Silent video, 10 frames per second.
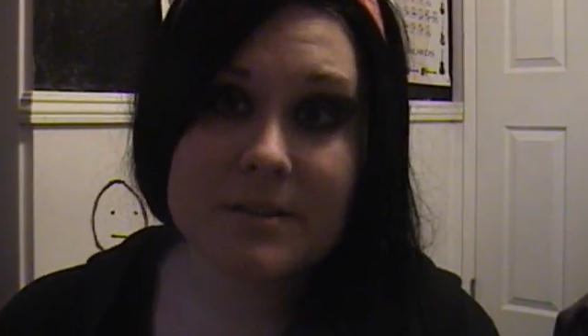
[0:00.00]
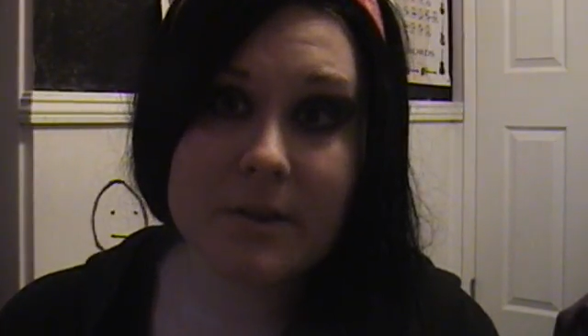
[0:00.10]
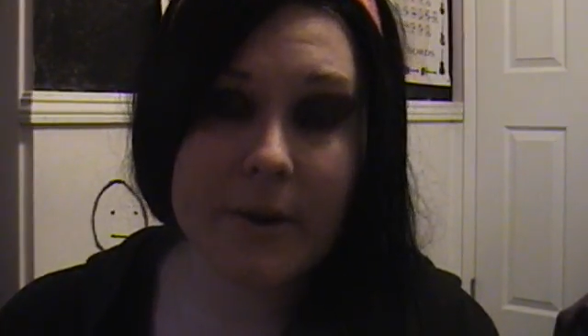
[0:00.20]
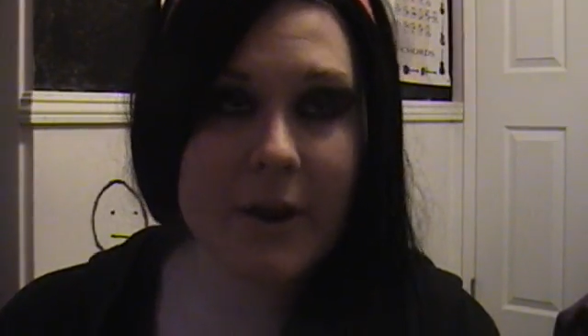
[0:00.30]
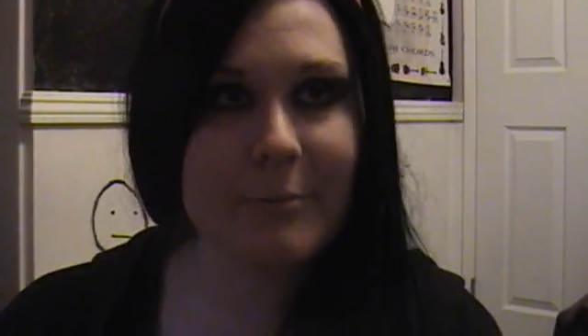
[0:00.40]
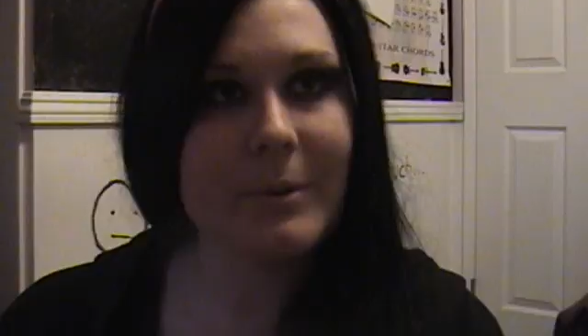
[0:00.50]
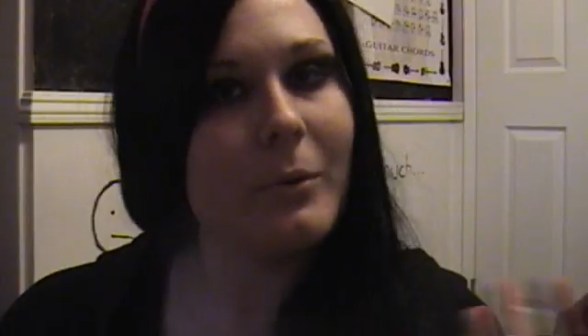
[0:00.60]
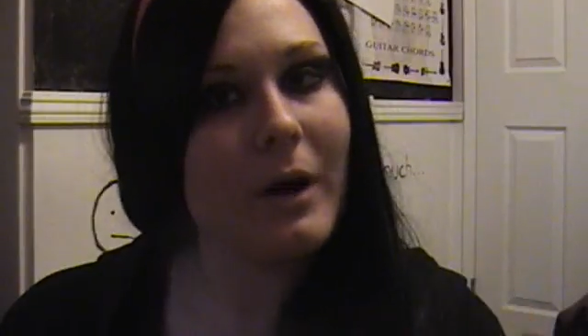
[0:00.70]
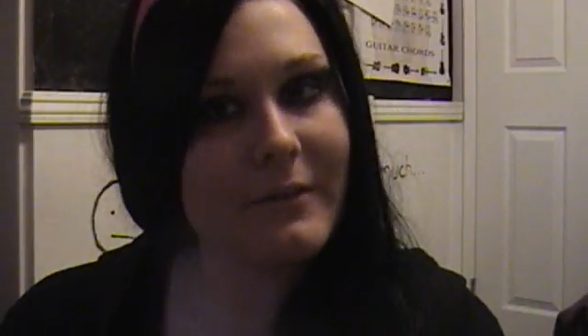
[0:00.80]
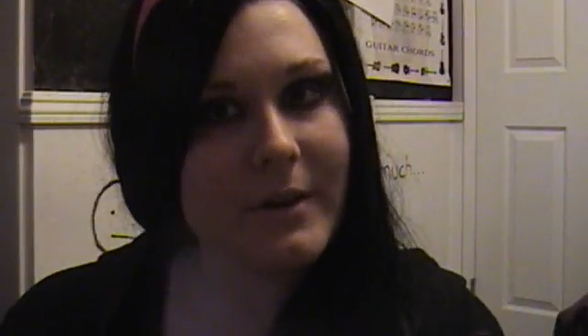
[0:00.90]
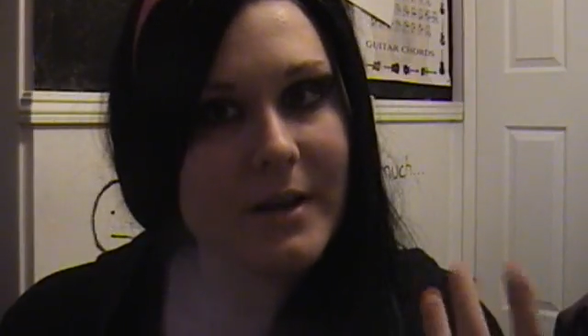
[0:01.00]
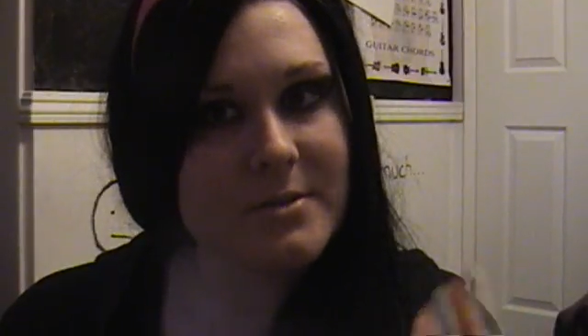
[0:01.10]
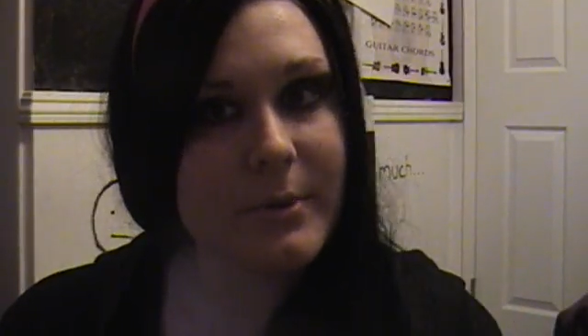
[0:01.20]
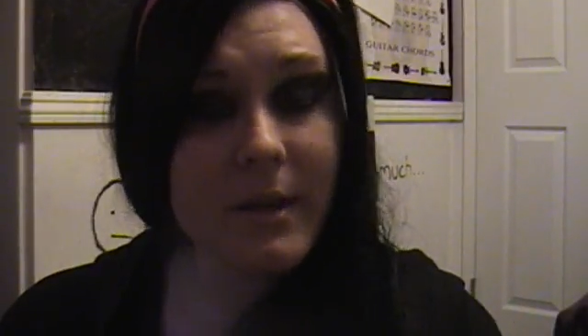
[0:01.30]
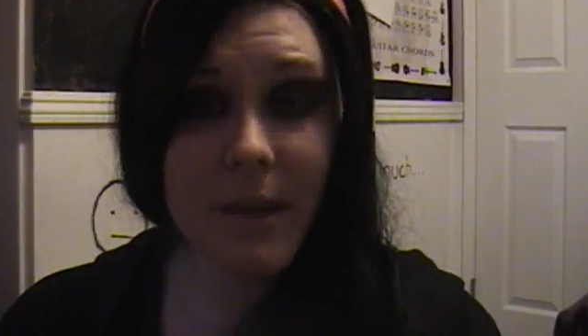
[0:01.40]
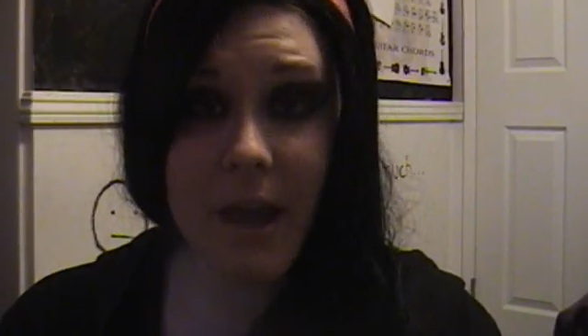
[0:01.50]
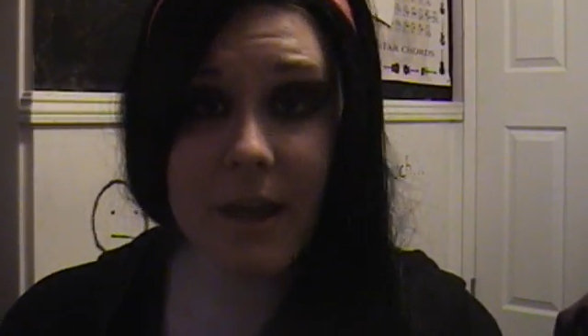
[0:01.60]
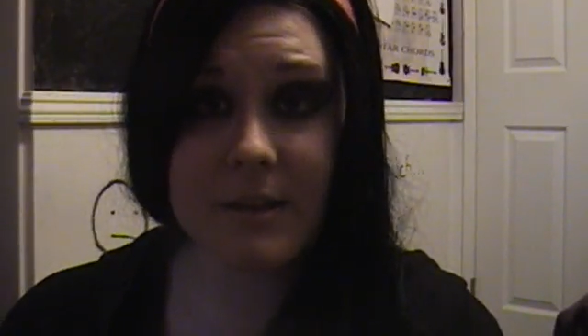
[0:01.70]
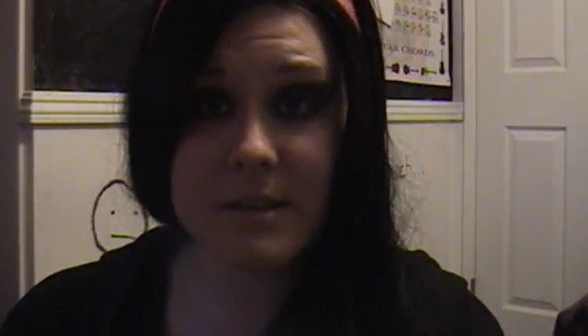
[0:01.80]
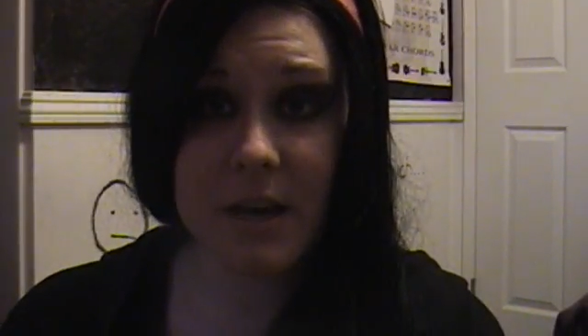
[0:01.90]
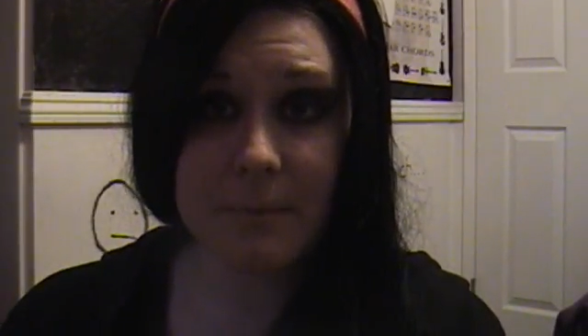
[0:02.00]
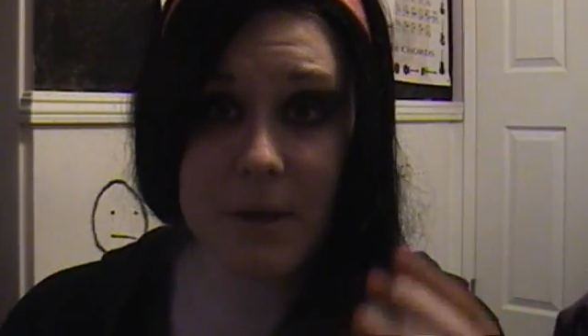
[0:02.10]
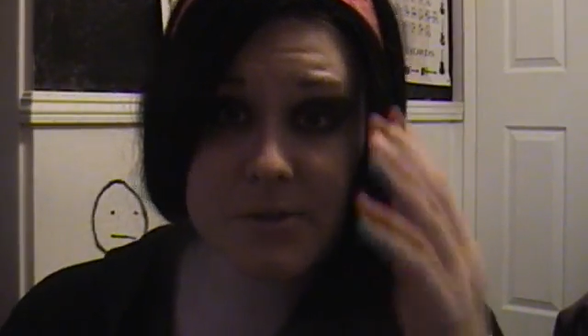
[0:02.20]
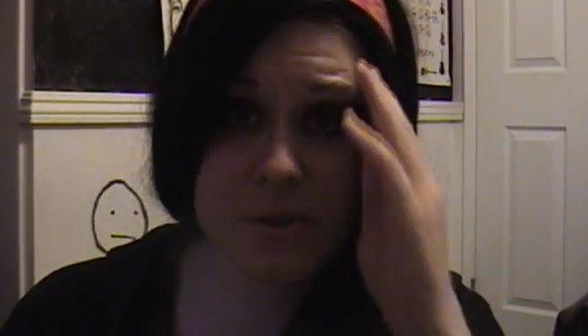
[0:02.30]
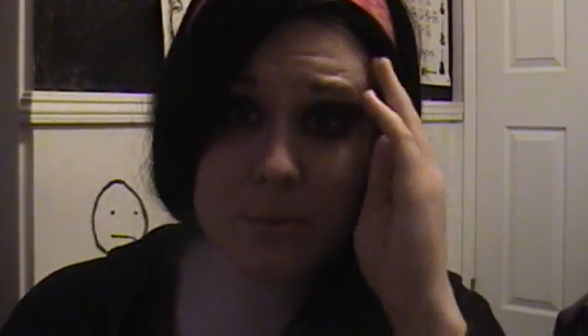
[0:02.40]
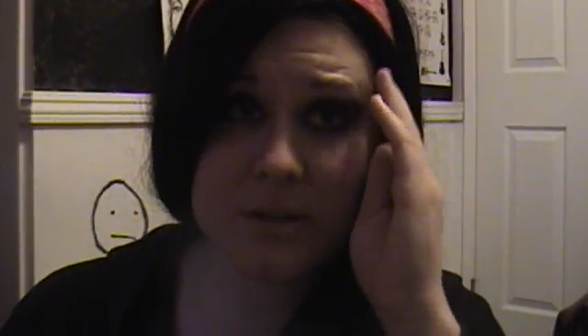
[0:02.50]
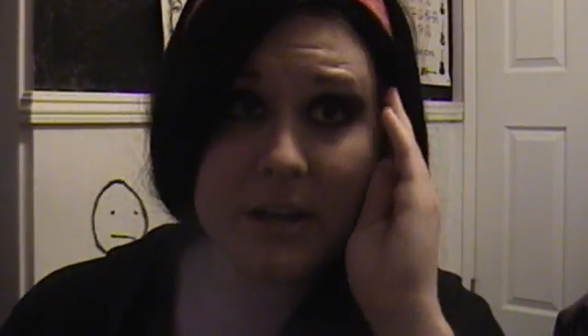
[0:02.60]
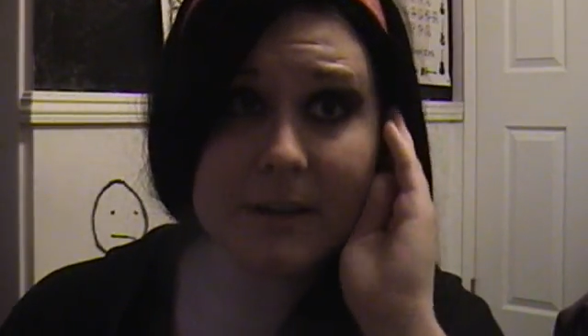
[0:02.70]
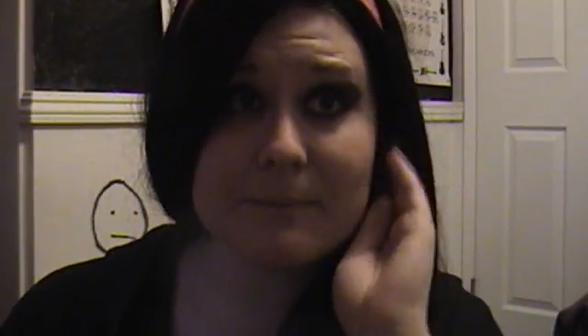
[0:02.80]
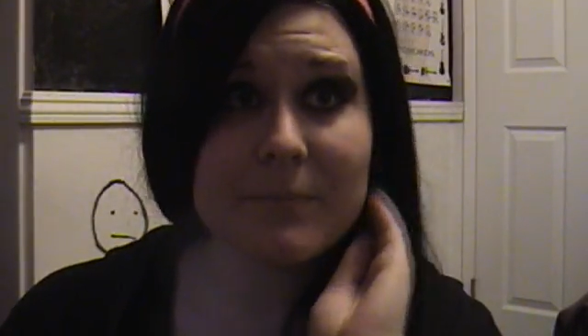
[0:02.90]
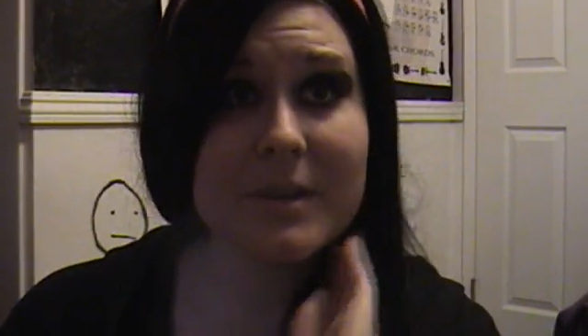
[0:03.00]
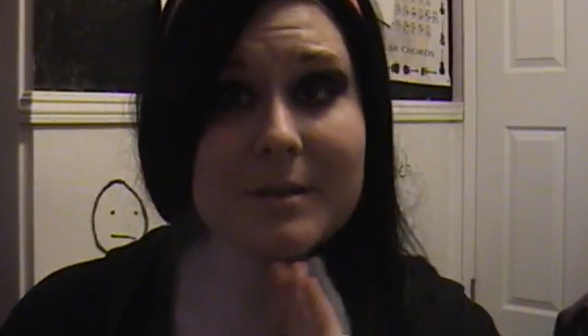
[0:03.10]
So I hope you all have a nice week, and um, I'll see you Monday.